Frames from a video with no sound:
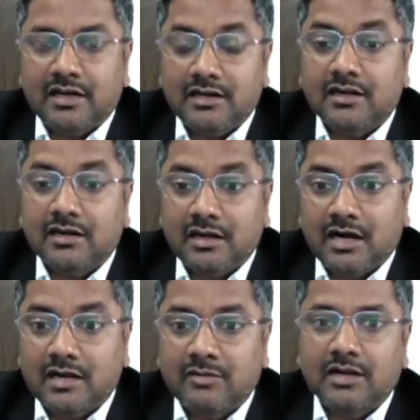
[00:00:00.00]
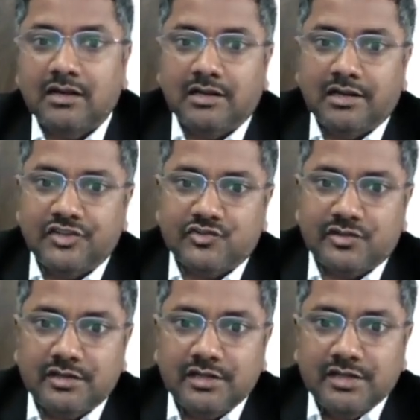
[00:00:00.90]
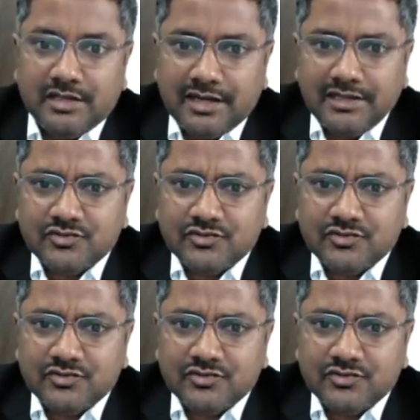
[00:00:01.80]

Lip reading: under normal condition, right?